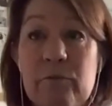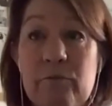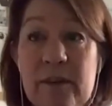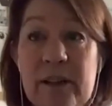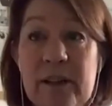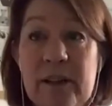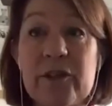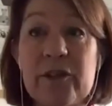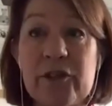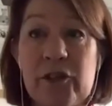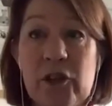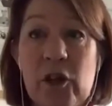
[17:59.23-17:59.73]

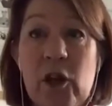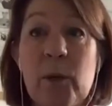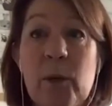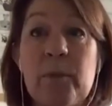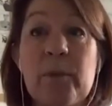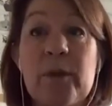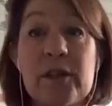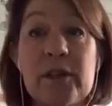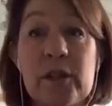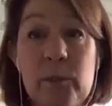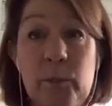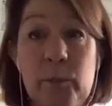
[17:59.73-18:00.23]
real
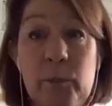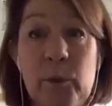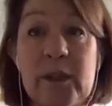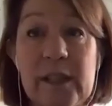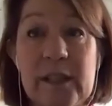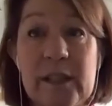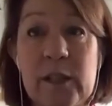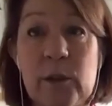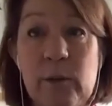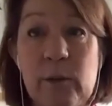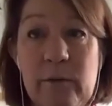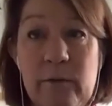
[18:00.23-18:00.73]
surplus to put
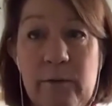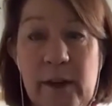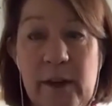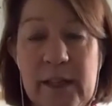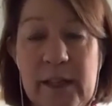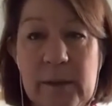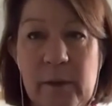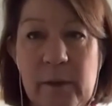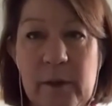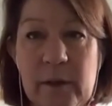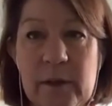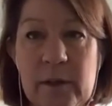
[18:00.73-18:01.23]
into
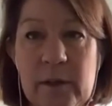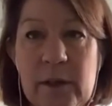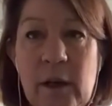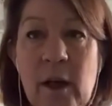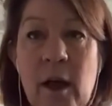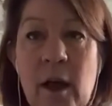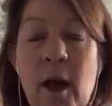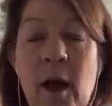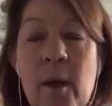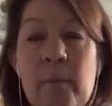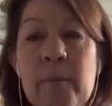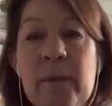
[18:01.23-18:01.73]
investment,
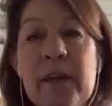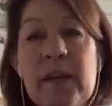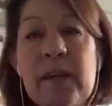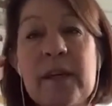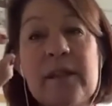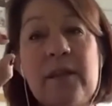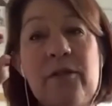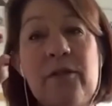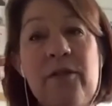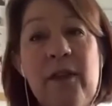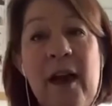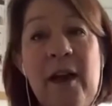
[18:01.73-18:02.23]

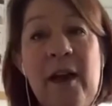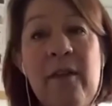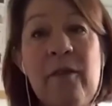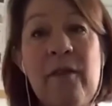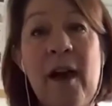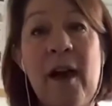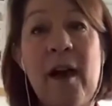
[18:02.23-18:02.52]
because then